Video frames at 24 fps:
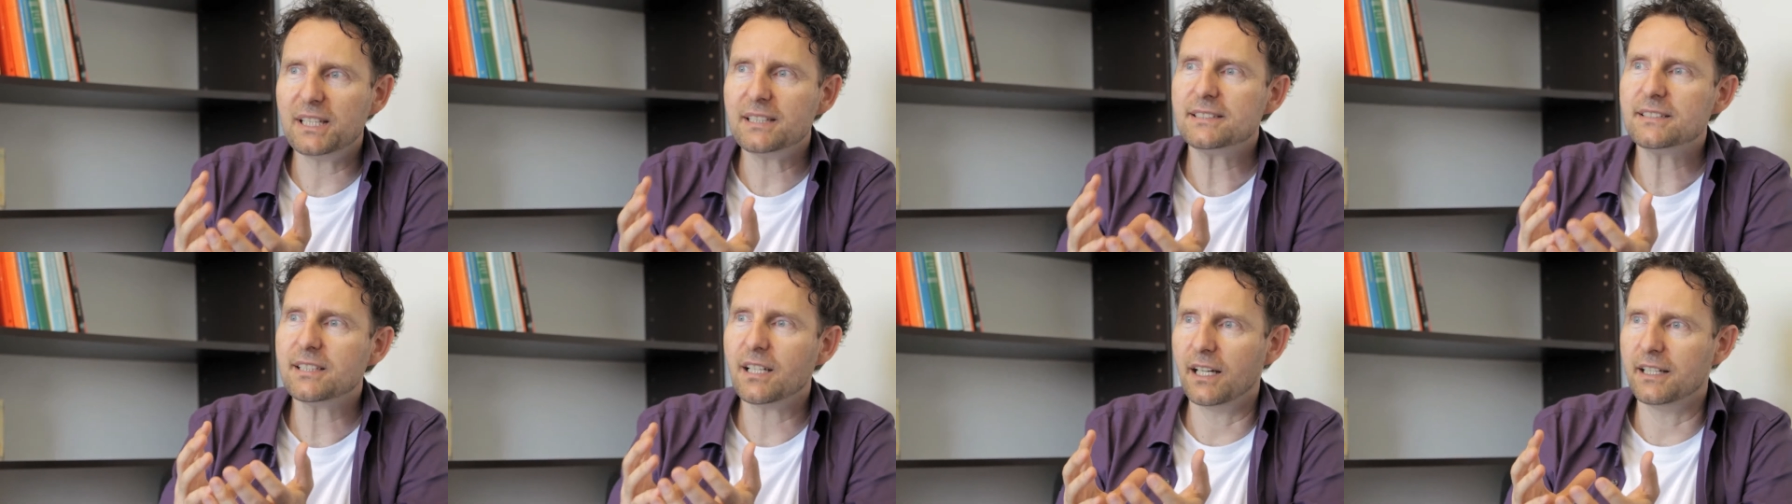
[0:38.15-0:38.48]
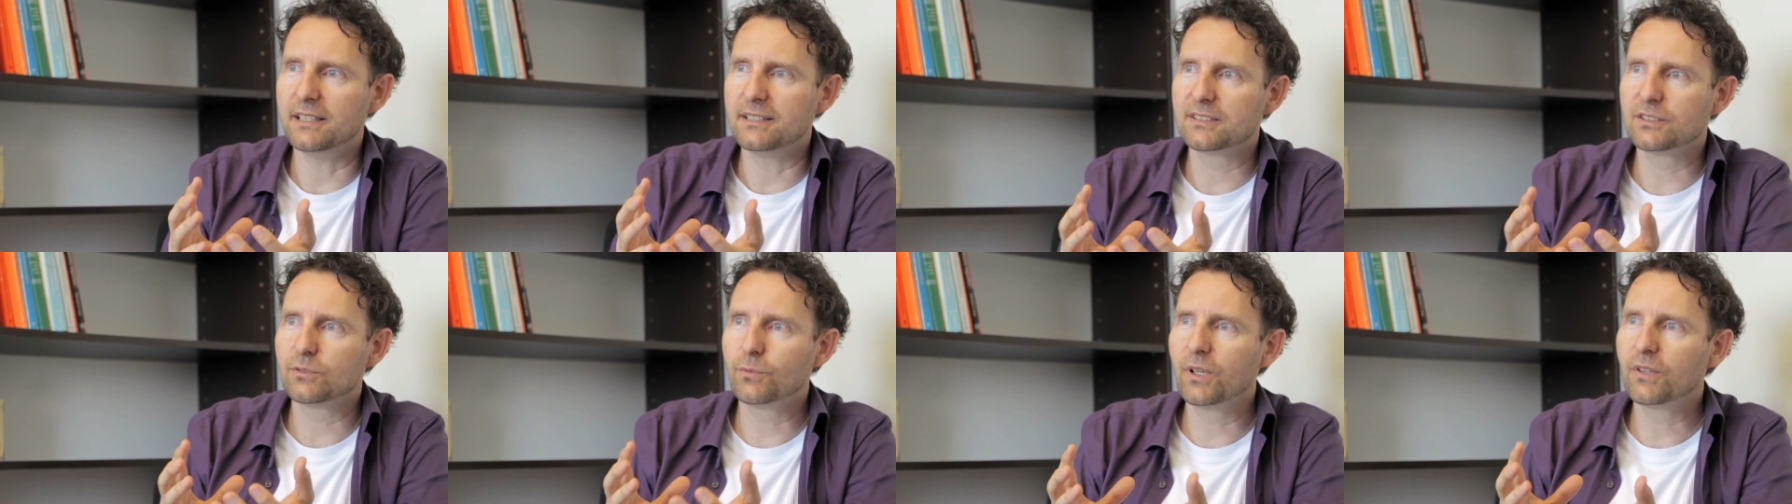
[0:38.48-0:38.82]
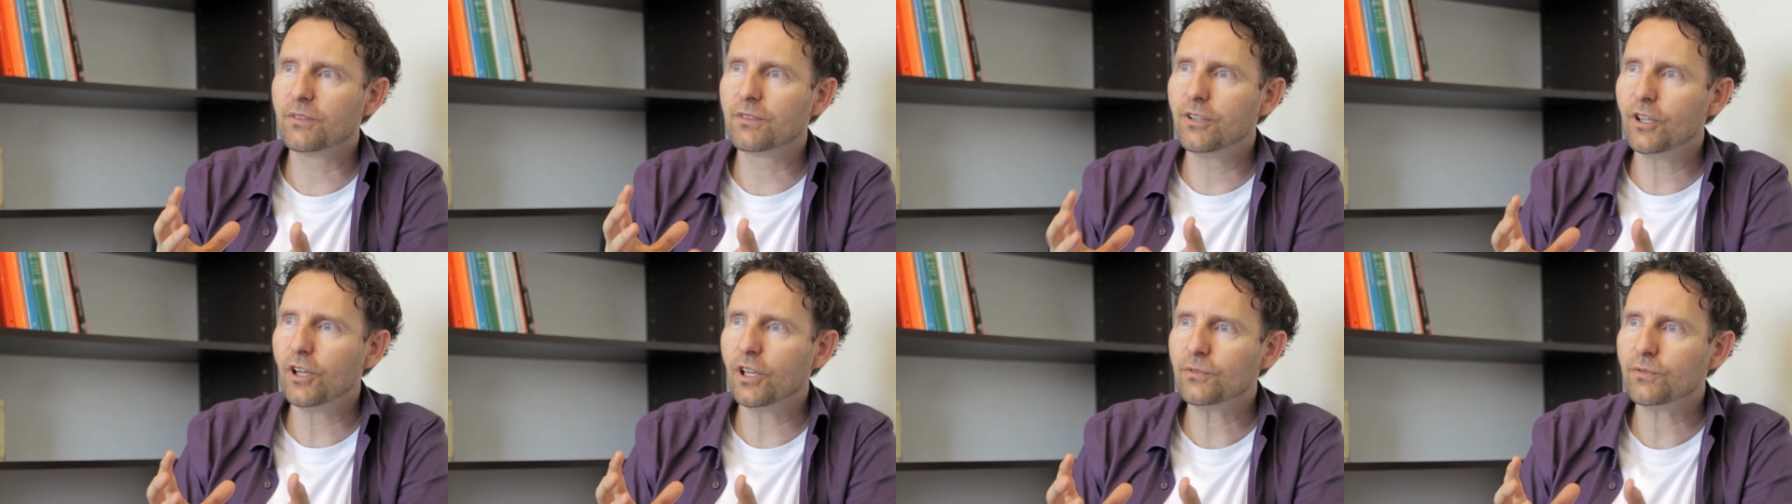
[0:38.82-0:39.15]
insights
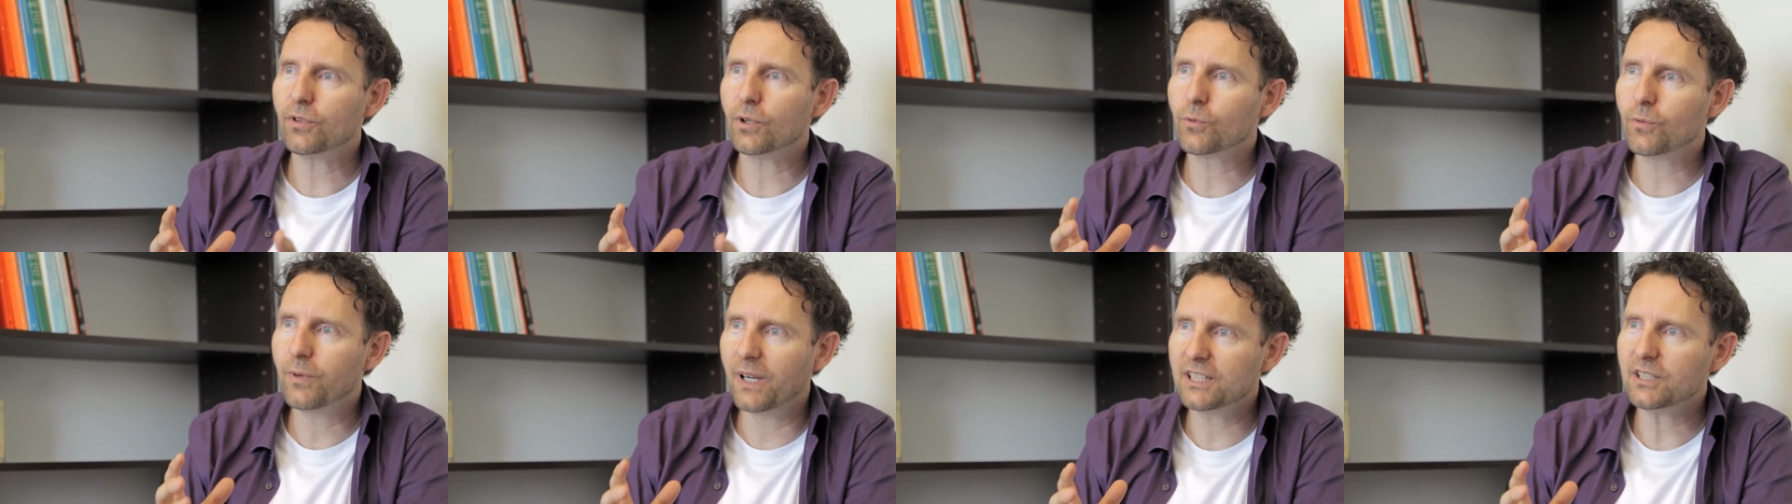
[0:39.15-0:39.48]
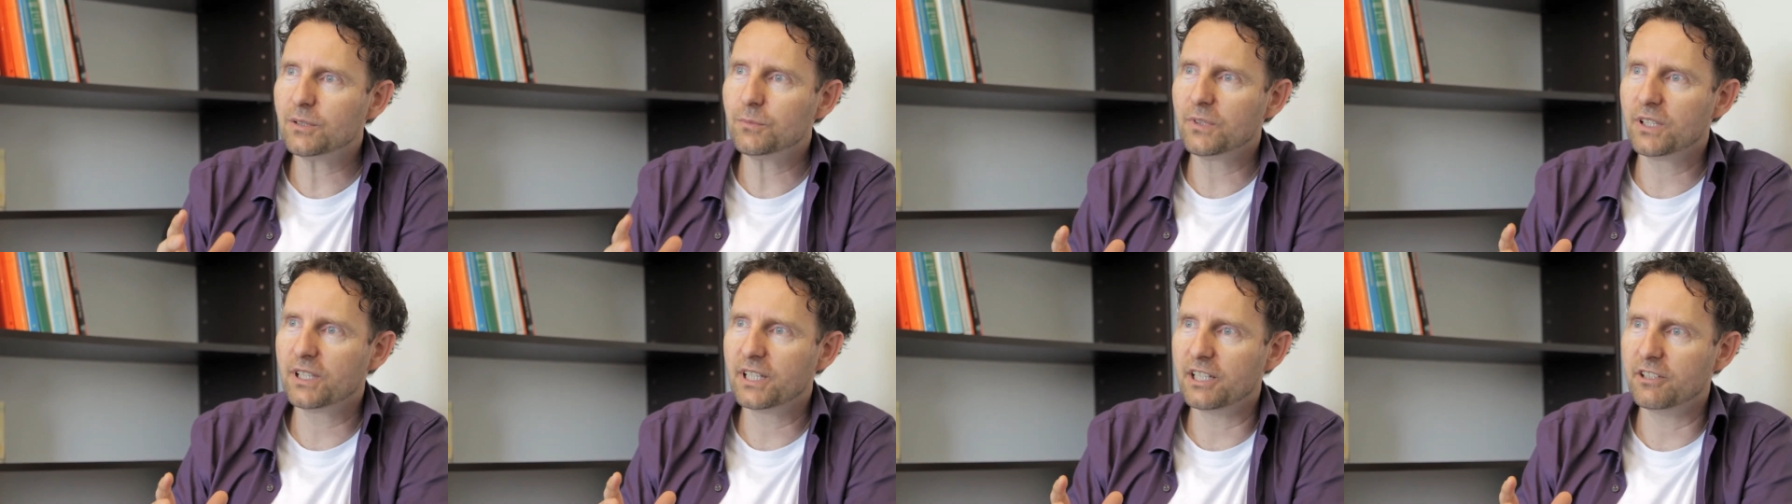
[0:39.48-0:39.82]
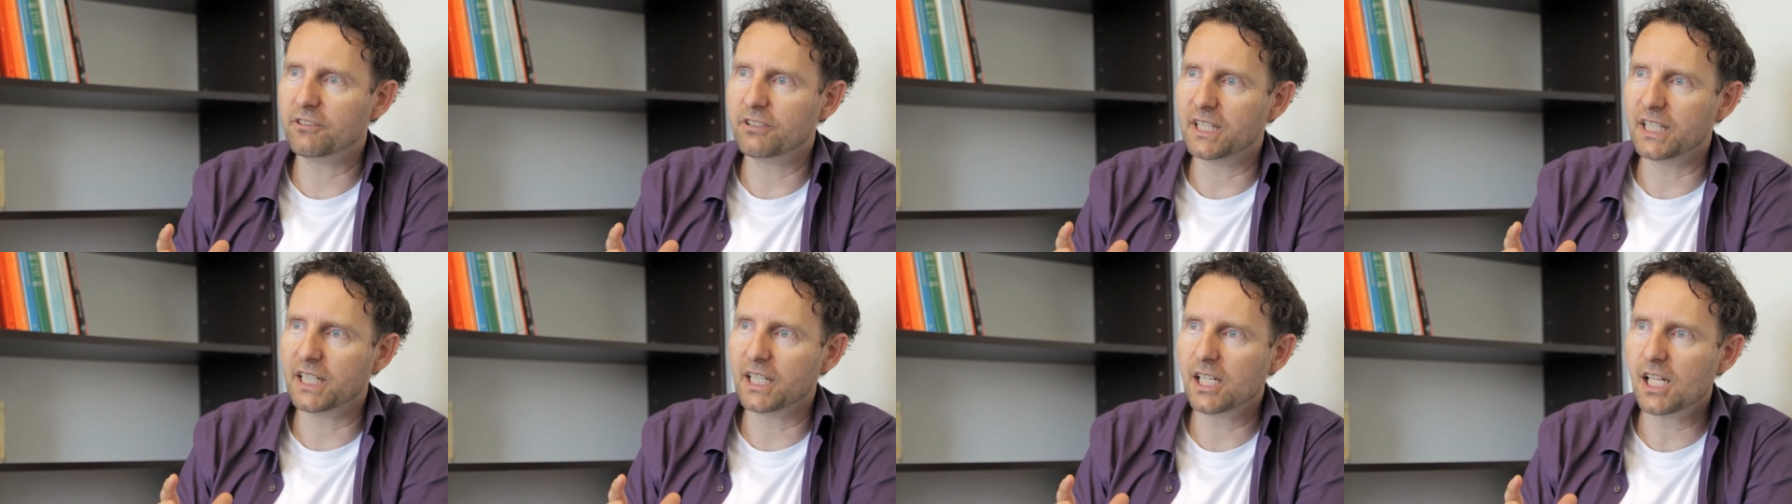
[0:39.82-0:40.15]
we've learned from quantum
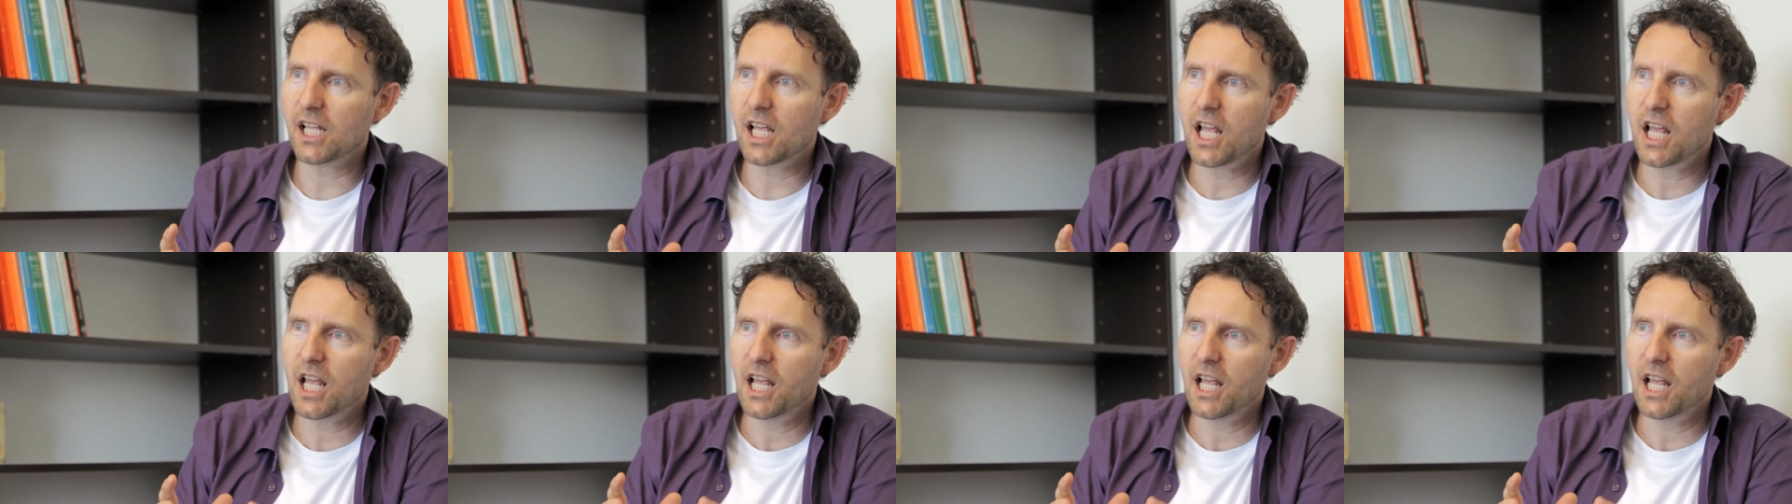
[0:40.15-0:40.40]
theory